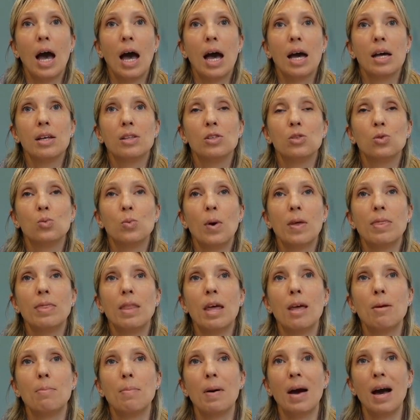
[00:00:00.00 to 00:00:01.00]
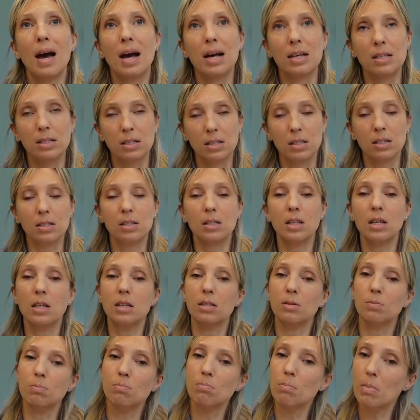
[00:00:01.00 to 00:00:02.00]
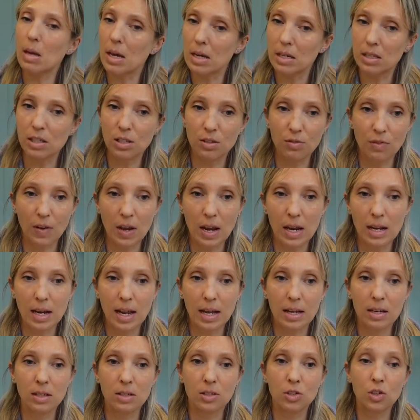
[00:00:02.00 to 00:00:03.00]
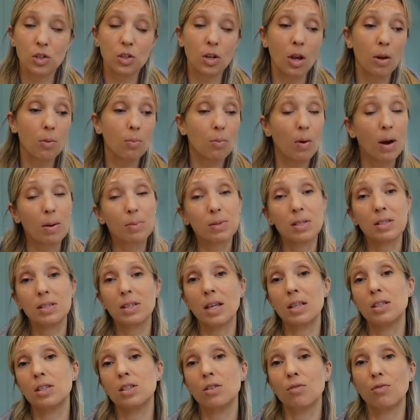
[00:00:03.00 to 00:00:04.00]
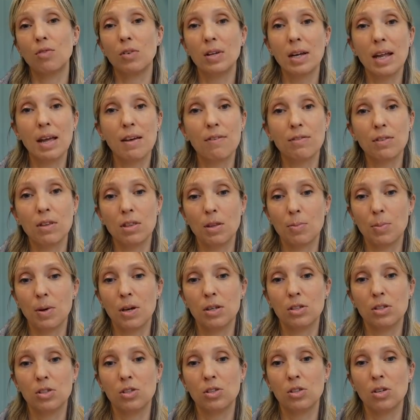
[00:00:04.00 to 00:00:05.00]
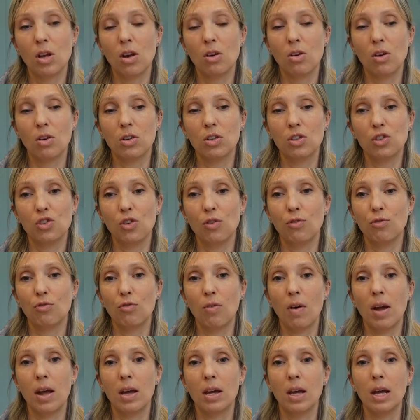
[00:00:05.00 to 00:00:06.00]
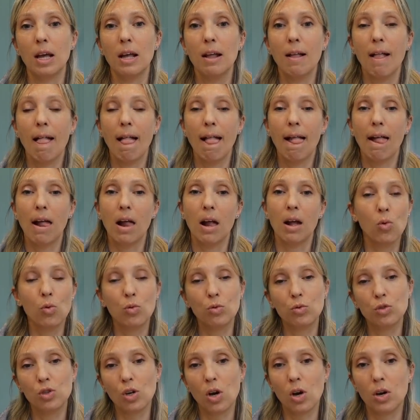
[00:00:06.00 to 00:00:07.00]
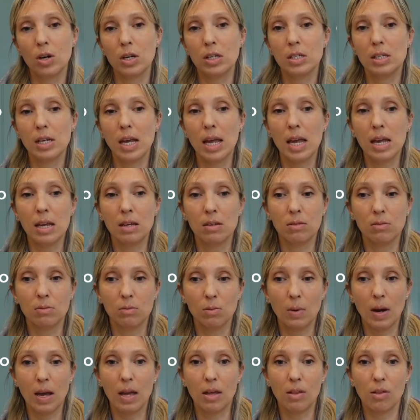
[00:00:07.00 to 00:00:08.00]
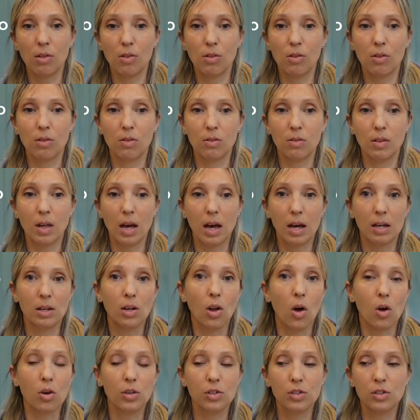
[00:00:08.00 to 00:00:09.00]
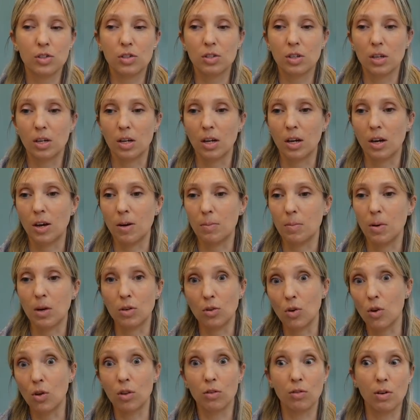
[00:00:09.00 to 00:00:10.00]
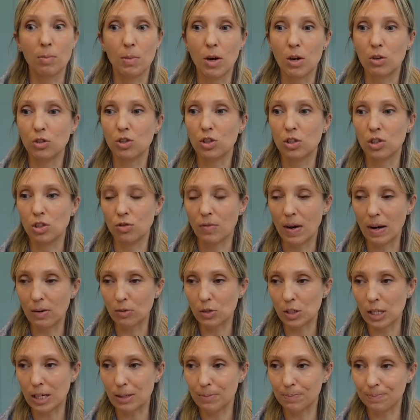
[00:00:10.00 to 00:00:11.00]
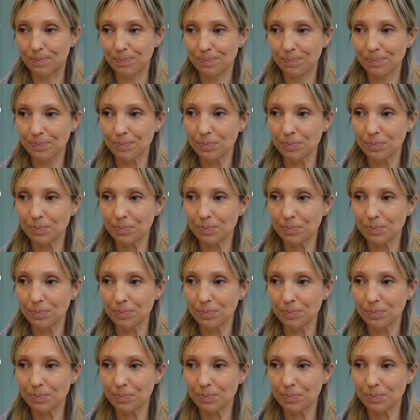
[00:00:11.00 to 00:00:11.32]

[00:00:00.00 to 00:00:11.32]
And when they pass, there's these mixed feelings, you know, perhaps a sense of relief that the person's no longer suffering, all tied in with that loss and other emotions around it.